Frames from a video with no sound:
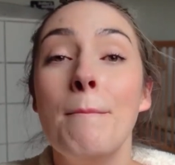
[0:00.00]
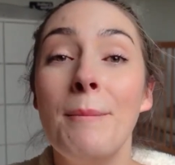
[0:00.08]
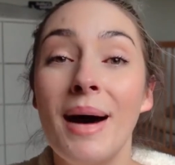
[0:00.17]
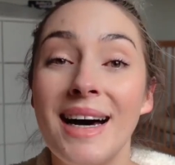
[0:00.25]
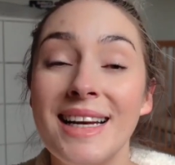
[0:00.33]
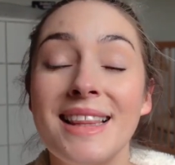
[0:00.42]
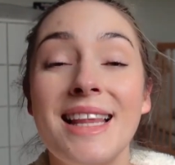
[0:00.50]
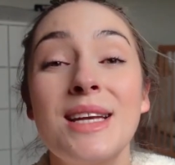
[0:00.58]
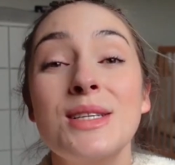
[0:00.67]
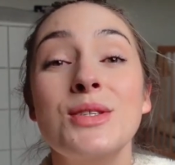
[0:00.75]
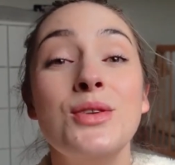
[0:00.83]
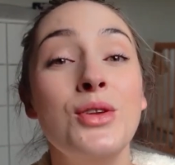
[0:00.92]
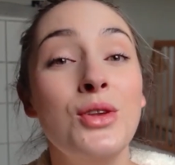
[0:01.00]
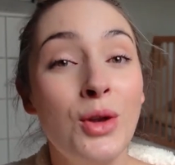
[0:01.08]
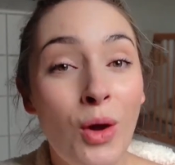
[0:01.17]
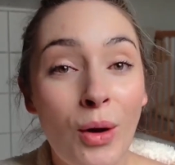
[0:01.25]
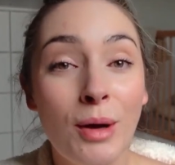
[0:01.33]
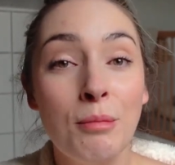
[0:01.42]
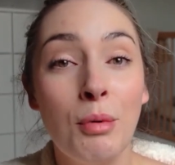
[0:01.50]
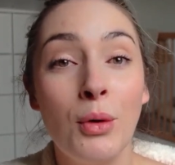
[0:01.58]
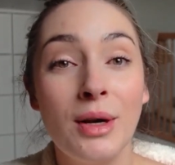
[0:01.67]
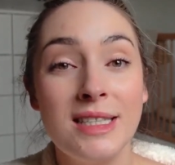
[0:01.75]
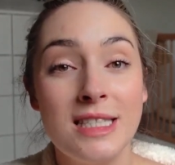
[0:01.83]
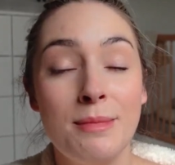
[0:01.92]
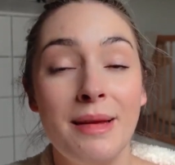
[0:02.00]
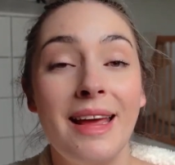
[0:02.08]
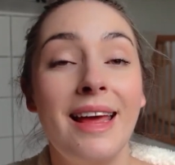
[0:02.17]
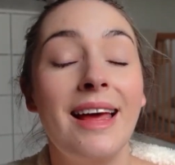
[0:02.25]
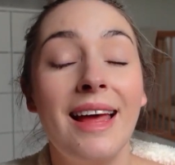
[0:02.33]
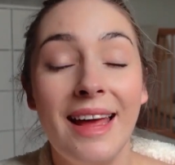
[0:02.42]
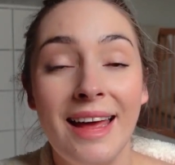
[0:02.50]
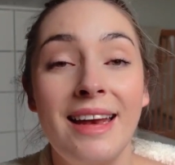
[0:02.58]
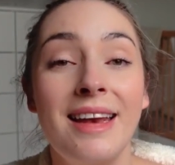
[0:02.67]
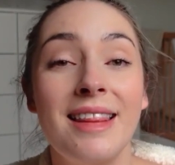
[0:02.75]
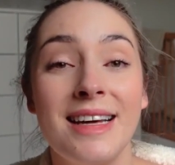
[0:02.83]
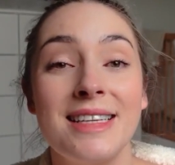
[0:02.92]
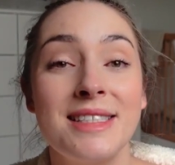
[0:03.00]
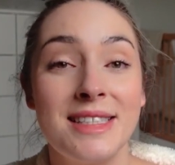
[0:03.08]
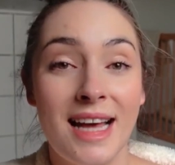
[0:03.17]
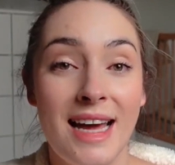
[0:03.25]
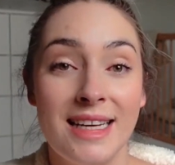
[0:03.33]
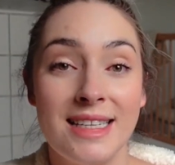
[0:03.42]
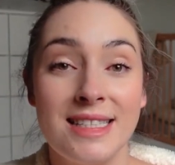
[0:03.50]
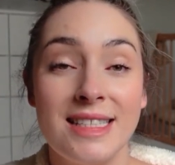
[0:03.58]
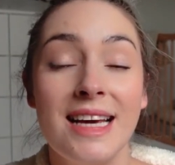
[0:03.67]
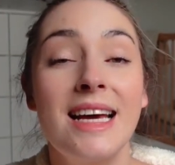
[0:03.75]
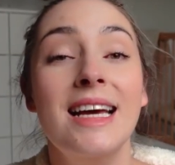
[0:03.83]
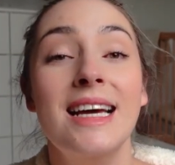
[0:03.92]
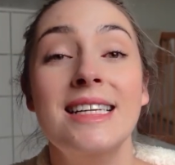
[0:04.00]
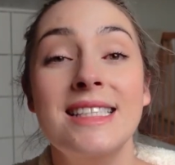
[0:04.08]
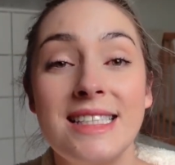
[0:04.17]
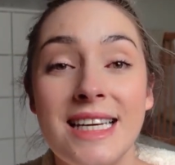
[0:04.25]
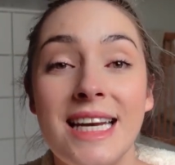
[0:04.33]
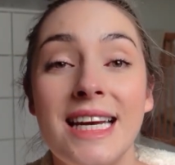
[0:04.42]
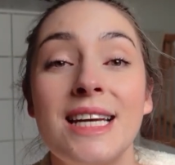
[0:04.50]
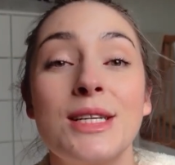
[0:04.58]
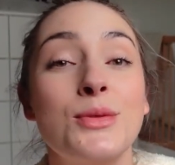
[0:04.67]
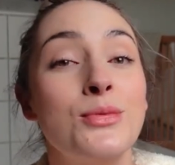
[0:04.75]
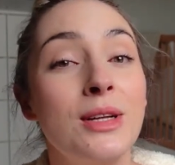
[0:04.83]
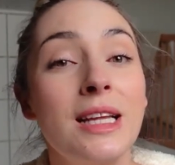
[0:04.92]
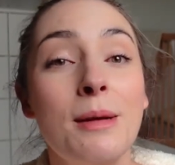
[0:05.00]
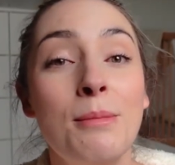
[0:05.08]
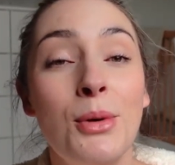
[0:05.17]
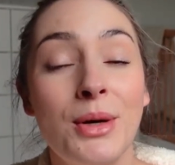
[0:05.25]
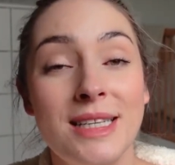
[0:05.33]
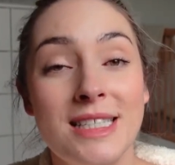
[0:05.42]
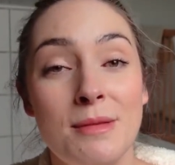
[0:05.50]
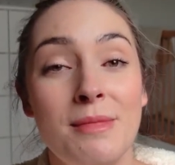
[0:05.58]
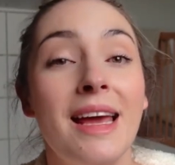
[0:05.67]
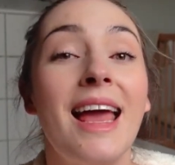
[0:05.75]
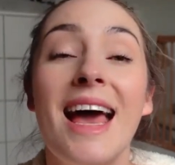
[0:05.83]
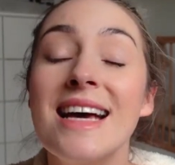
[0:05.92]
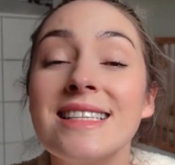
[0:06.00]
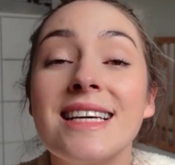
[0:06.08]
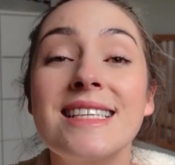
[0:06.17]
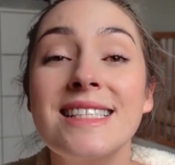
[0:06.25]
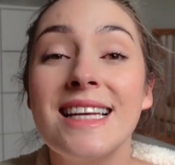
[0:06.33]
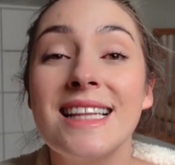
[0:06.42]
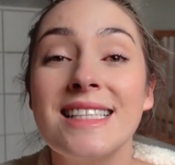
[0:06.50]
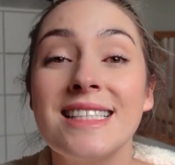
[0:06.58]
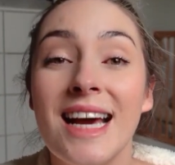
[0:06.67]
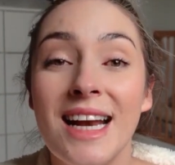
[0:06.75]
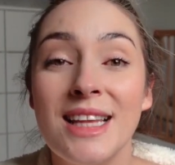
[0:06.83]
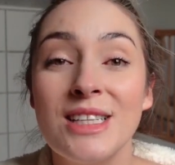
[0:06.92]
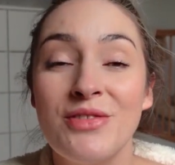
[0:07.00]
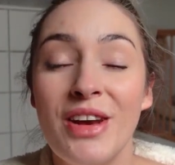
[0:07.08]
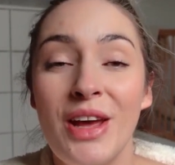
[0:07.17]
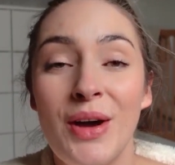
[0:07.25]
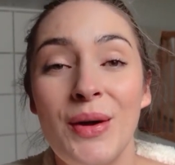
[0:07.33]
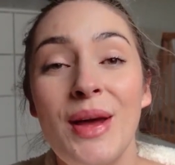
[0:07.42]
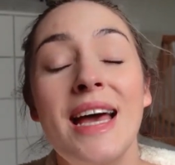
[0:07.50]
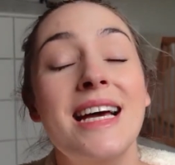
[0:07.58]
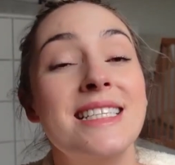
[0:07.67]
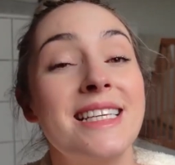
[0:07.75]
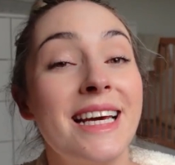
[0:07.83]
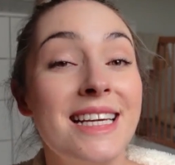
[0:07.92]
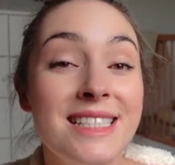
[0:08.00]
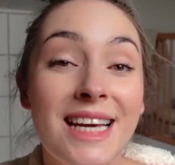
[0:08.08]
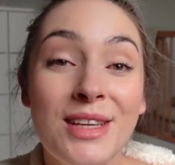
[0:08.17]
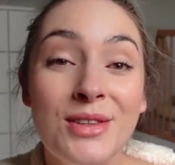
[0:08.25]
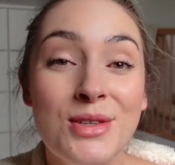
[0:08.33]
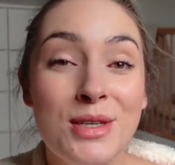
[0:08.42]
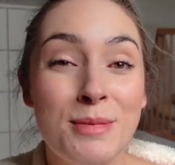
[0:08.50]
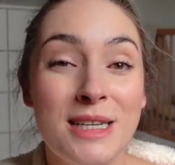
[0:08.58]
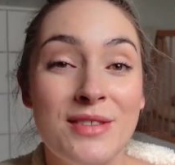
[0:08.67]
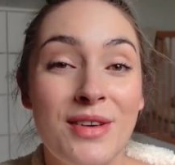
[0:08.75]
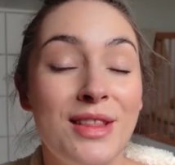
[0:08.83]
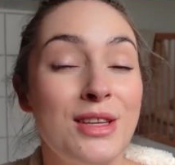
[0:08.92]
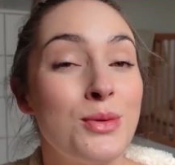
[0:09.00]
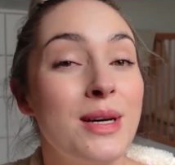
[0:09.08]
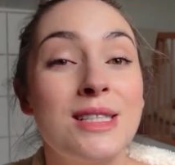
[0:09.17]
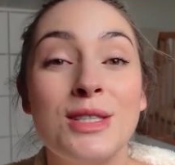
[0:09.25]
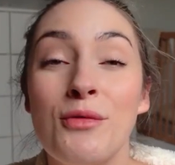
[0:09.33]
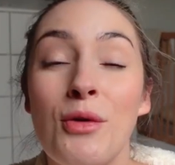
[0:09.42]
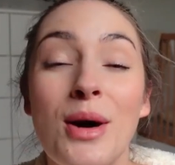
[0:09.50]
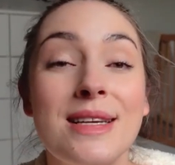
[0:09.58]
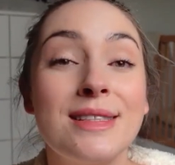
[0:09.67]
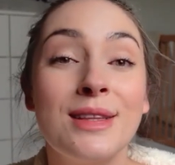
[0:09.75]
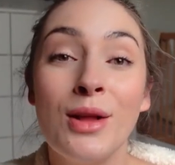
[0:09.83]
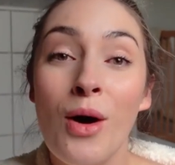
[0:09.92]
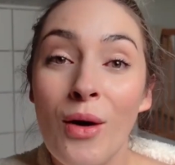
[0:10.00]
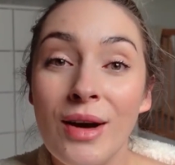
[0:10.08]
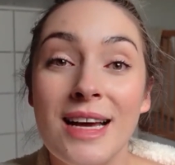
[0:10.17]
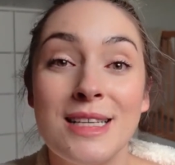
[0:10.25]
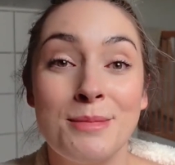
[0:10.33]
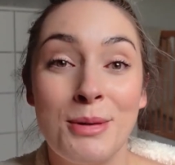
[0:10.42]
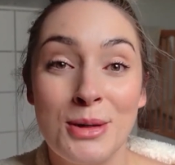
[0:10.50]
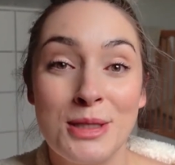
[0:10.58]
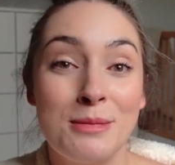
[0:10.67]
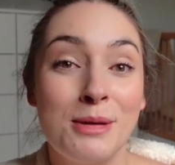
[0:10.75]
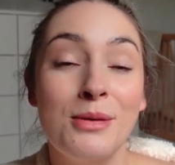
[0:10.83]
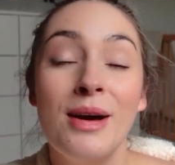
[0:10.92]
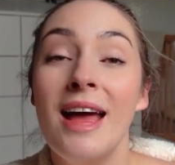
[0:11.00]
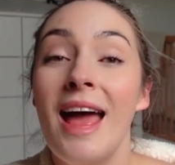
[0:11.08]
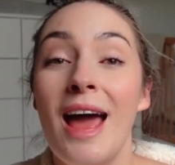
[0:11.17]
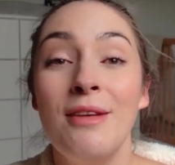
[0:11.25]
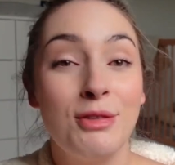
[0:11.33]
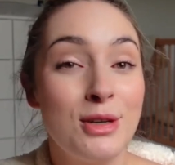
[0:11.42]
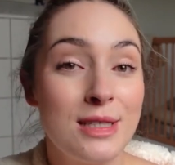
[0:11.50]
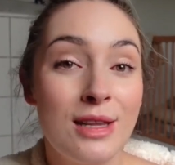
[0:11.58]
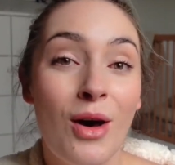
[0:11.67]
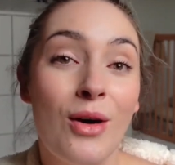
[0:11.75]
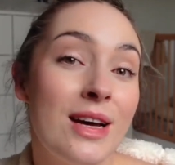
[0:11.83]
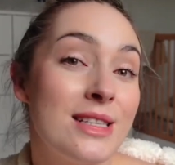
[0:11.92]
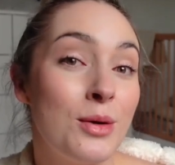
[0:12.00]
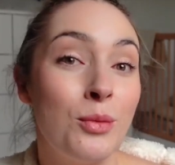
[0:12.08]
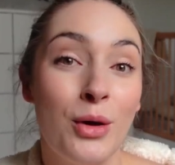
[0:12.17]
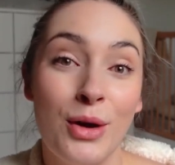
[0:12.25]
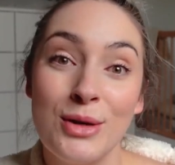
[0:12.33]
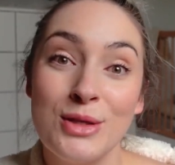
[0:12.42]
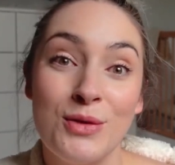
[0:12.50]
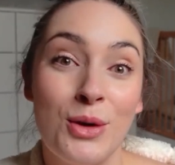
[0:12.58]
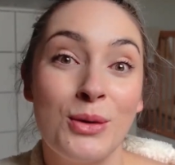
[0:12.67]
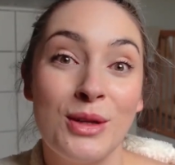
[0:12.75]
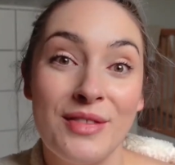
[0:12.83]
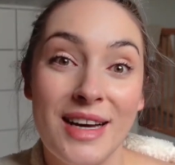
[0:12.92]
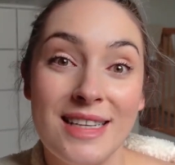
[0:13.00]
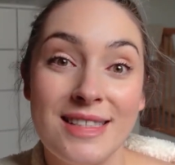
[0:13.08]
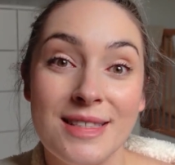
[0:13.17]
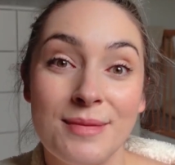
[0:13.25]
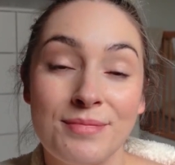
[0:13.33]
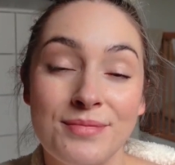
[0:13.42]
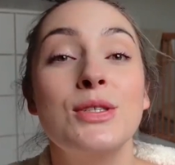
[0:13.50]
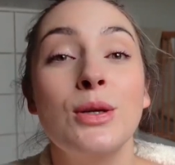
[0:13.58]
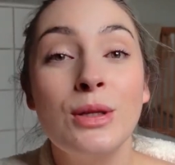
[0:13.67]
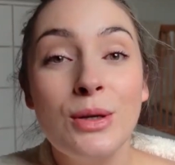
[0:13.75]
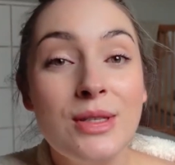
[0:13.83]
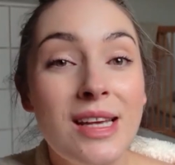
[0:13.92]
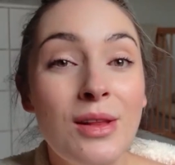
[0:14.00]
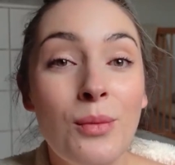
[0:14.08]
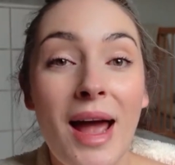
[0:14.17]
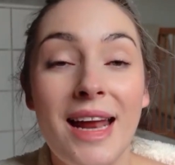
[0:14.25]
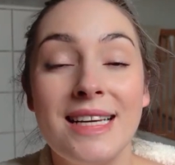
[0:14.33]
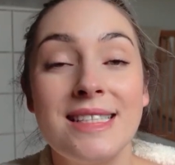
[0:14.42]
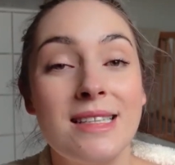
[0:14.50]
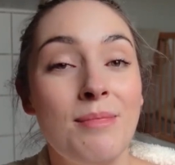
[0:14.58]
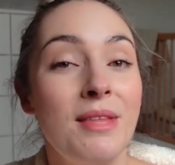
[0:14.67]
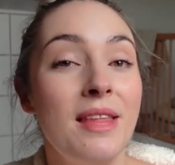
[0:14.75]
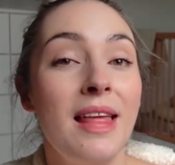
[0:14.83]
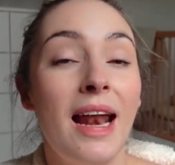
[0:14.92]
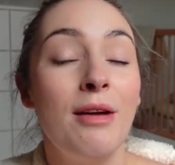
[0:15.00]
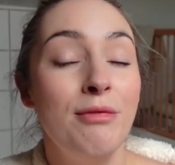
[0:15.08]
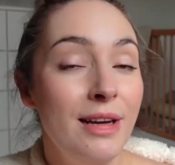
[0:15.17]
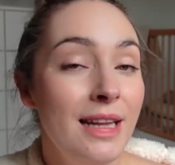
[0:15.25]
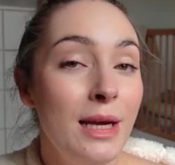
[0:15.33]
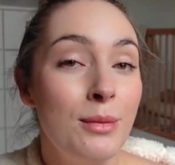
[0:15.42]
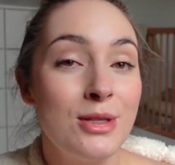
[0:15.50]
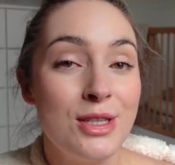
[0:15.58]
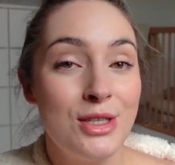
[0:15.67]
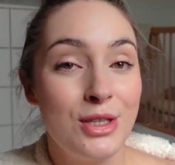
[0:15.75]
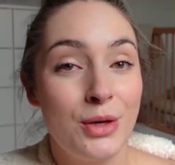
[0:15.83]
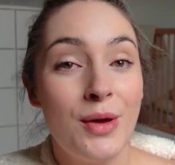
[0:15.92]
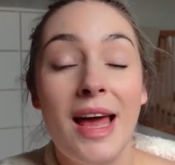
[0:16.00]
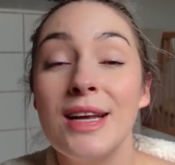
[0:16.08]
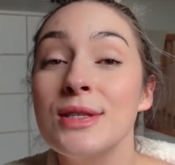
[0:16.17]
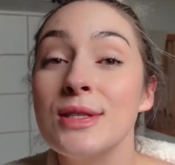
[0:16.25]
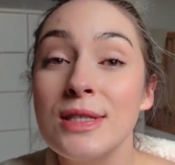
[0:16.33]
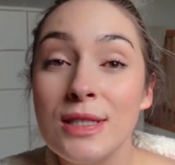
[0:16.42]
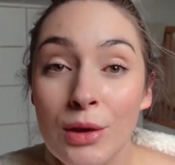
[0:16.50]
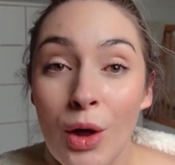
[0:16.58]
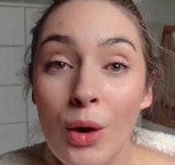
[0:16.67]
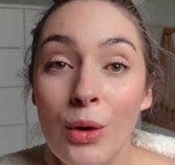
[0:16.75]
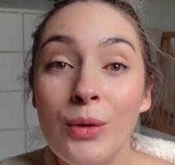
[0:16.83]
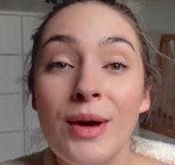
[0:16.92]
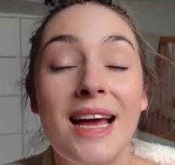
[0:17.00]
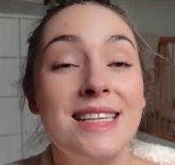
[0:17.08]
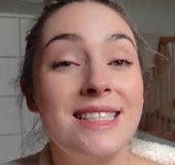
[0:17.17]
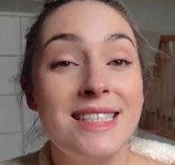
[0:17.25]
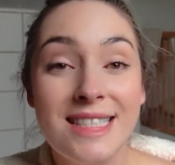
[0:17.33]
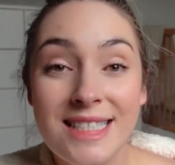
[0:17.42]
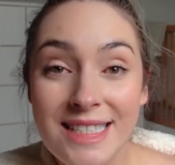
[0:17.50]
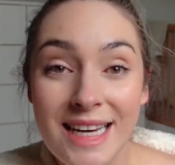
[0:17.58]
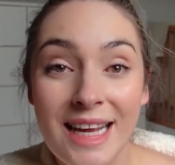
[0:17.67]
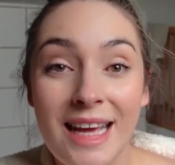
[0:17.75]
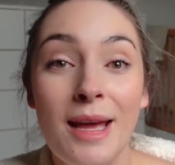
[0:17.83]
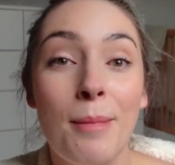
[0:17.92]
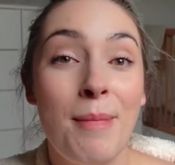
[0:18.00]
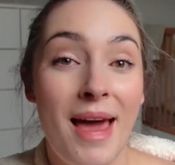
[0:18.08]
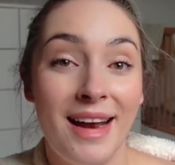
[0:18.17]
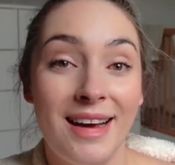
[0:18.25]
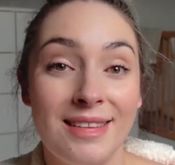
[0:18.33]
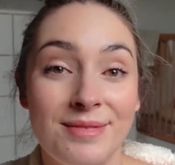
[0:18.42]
But that is not important to me in the slightest. Instead, it is really important to me, as I said at the start of this video, to continue to breastfeed the twins for as long as possible and for as long as it works for all of us. So losing the weight is something that I really want to do in a slow and steady manner.